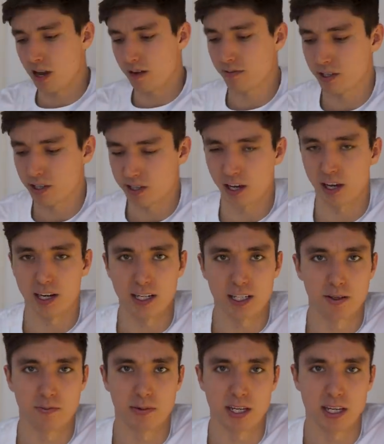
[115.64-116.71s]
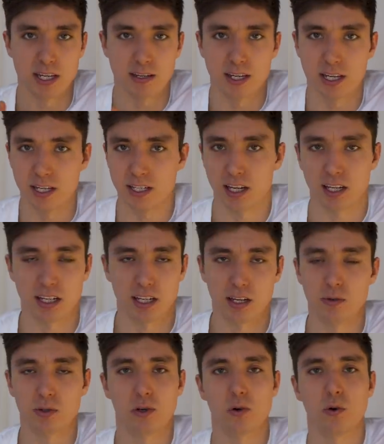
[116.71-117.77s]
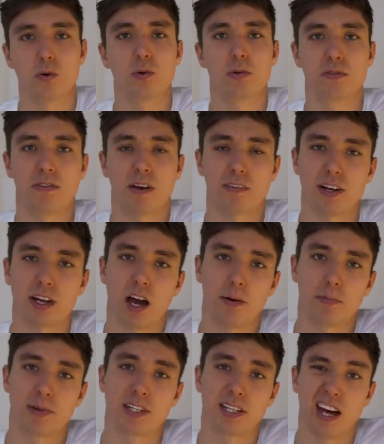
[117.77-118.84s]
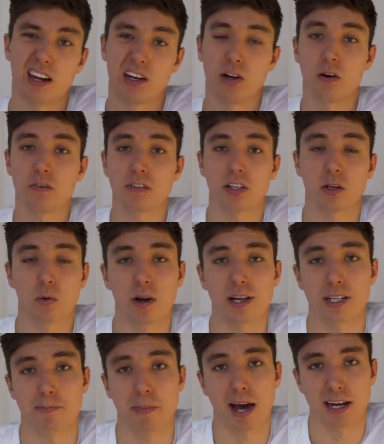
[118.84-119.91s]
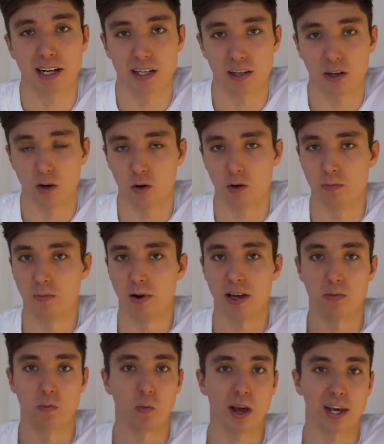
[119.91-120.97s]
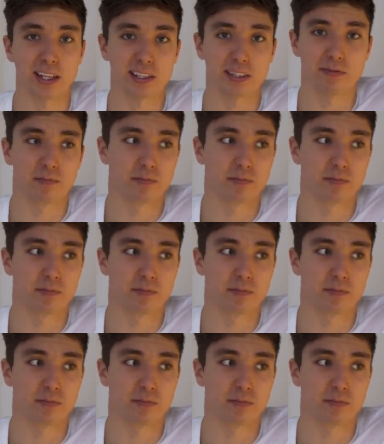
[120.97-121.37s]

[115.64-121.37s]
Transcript: never decided to be consistent. It was always very up and down, and often quite dependent on my weight.